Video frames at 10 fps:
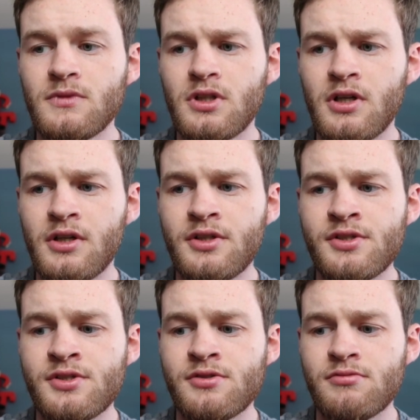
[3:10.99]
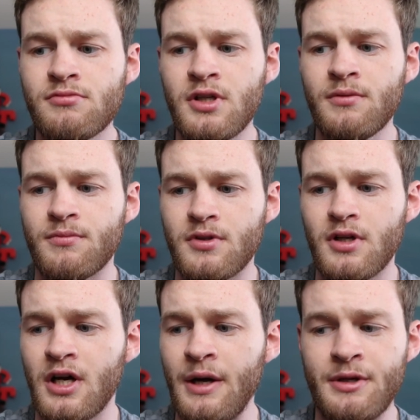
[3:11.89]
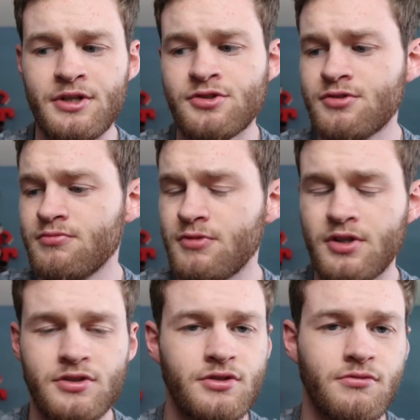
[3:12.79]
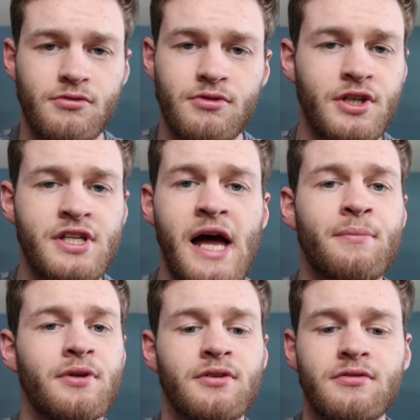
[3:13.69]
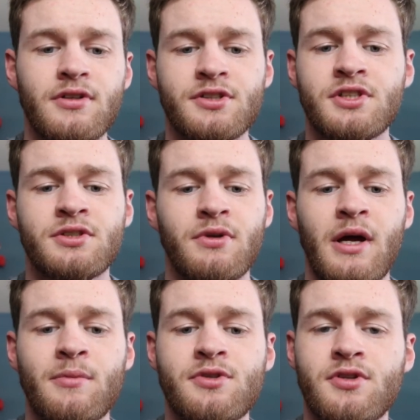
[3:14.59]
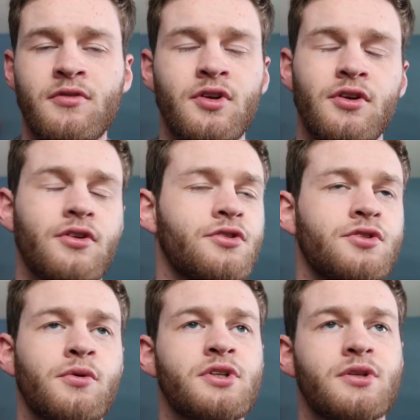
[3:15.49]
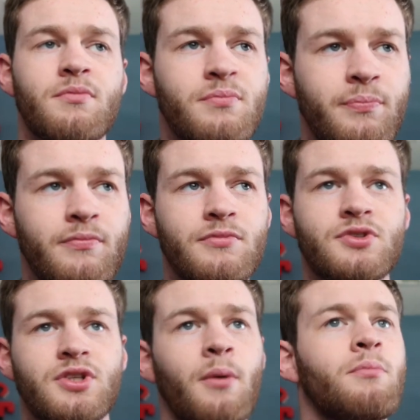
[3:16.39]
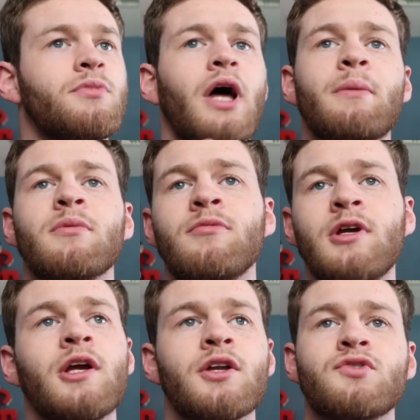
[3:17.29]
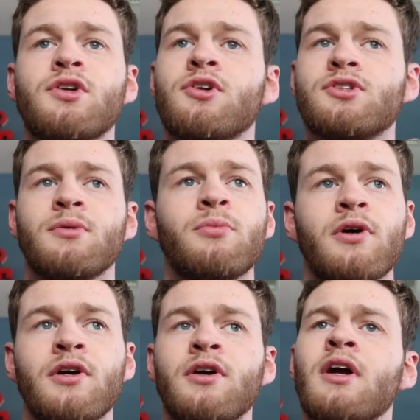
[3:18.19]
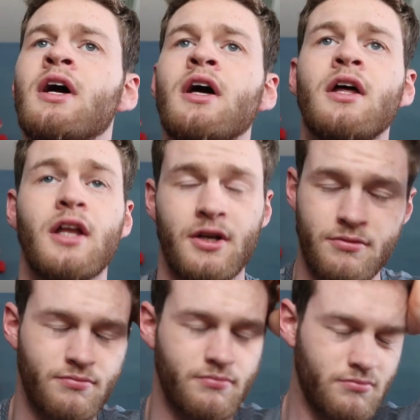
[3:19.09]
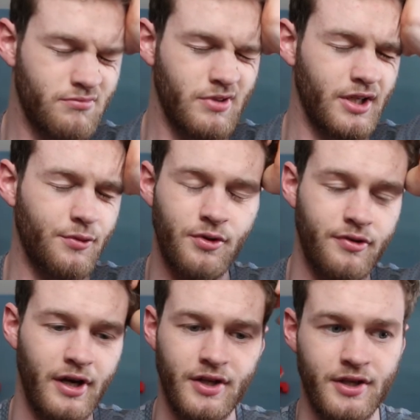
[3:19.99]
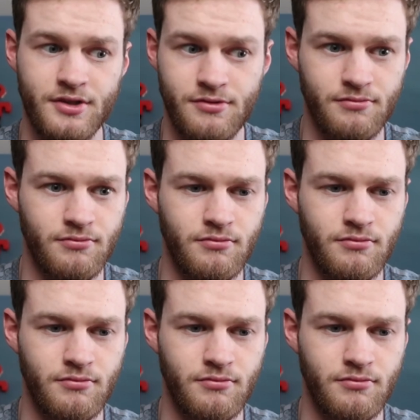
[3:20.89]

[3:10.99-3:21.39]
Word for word: because yeah, uh, it's things happen. This is what happens every year. There's always a some type of big injury to some player. Like I think we've had like